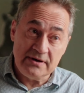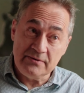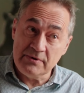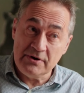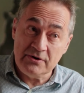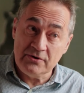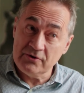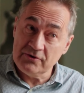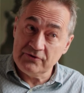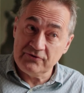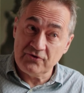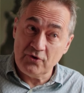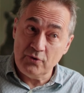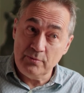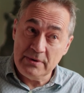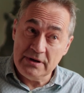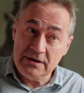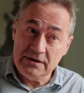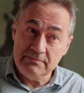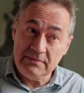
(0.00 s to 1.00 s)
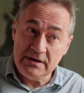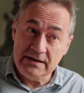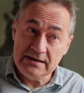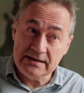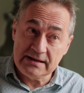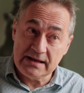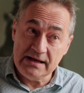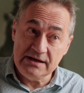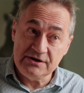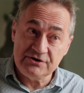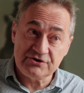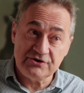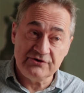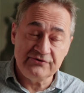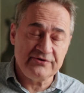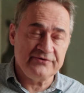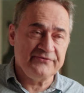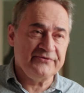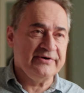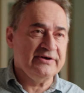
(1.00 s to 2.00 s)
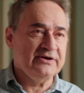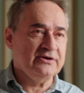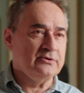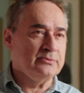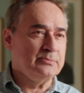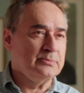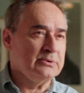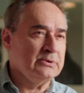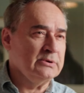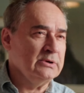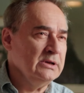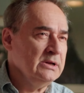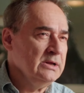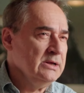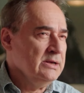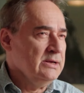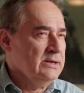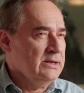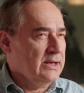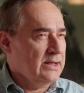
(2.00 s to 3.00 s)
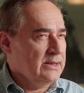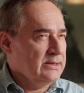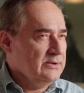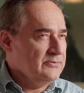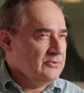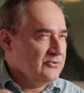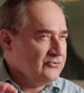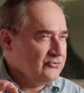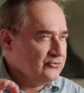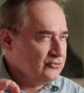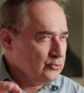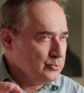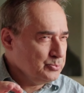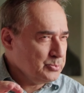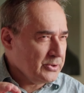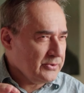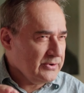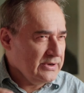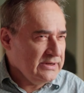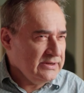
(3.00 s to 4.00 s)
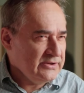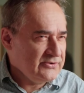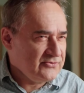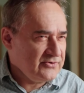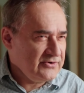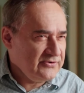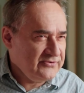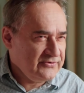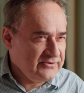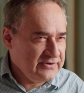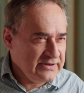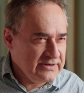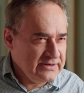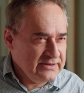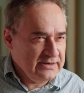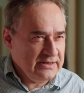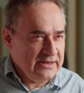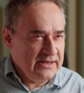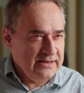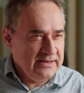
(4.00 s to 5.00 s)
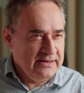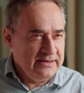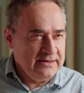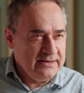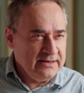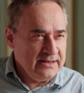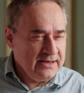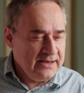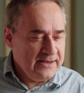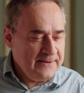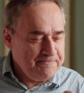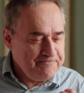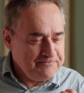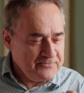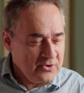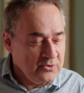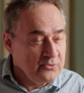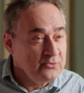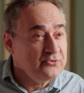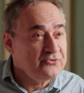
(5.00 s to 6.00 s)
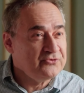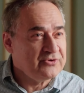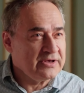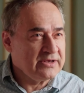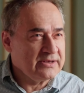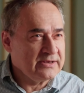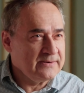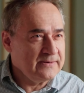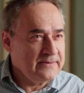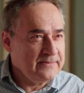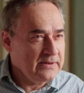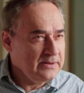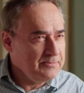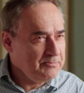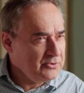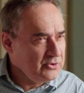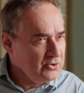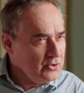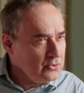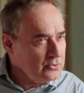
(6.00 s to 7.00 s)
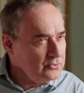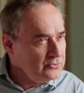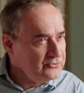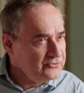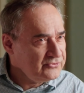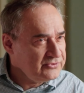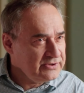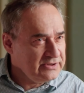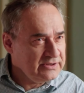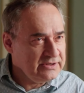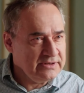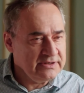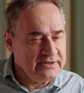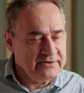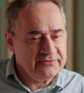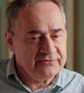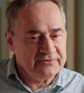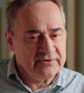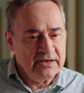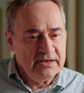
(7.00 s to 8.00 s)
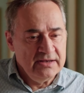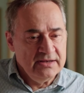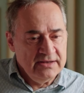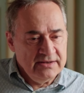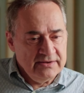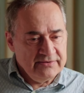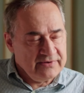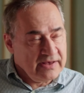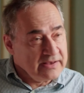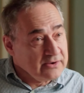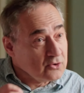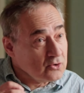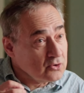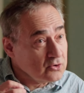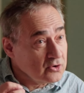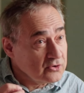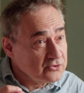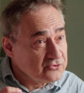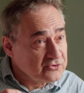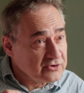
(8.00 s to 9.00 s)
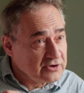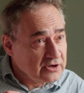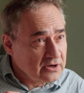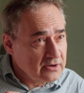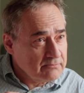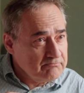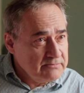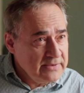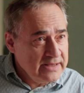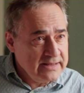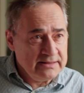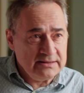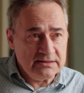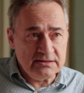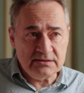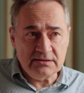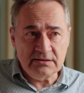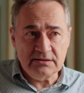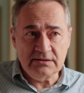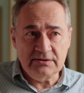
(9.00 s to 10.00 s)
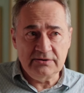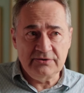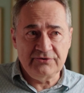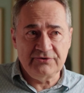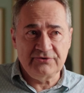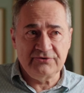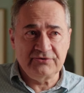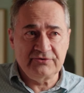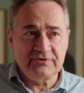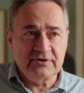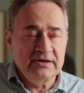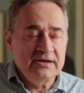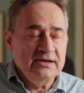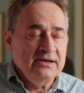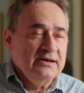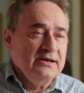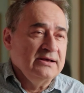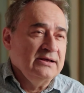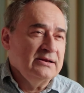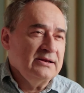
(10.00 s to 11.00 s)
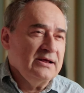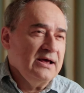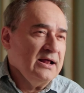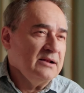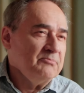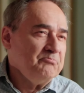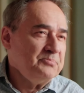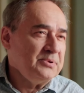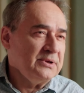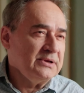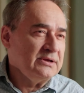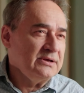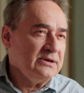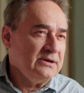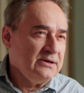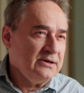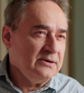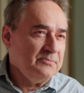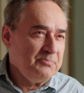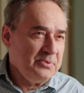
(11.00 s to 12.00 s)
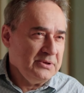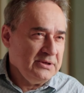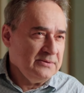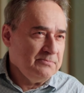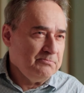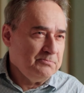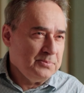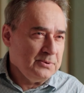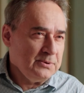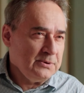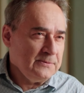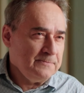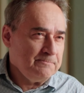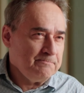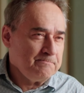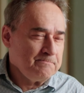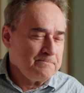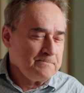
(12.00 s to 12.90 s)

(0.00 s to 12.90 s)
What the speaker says: there were not so many medications available, and he was super interested in using hypnosis, psychological methods, in helping people.